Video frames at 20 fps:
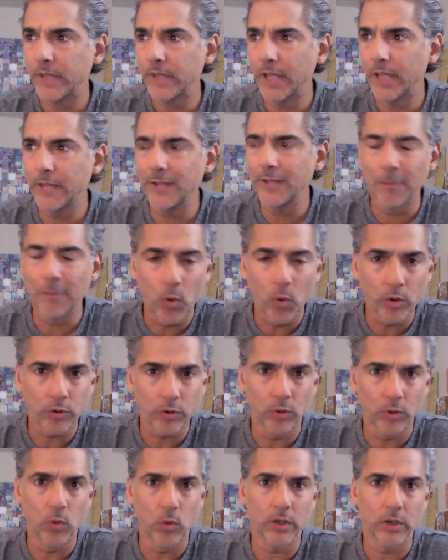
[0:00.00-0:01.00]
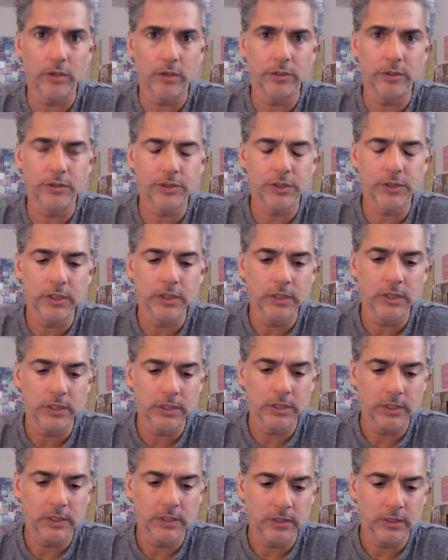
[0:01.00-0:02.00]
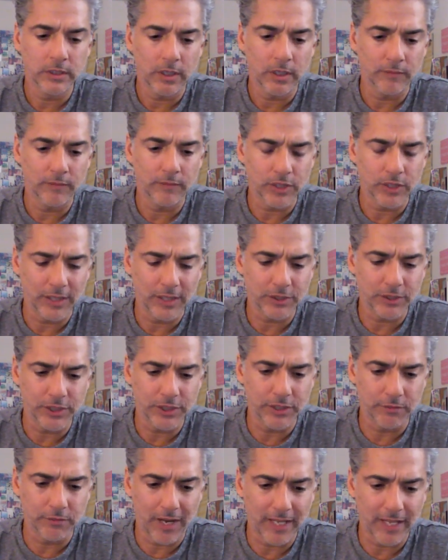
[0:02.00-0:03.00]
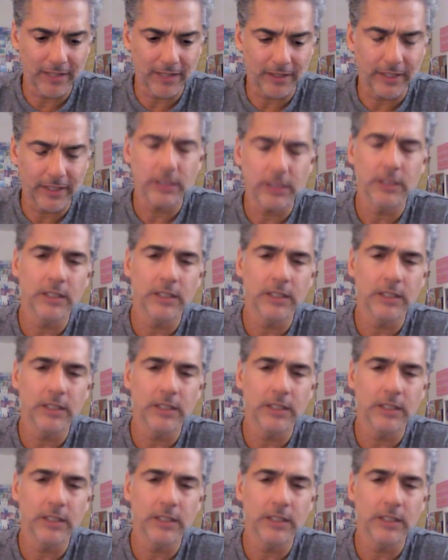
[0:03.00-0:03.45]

in the immortal words of John C. Reilly,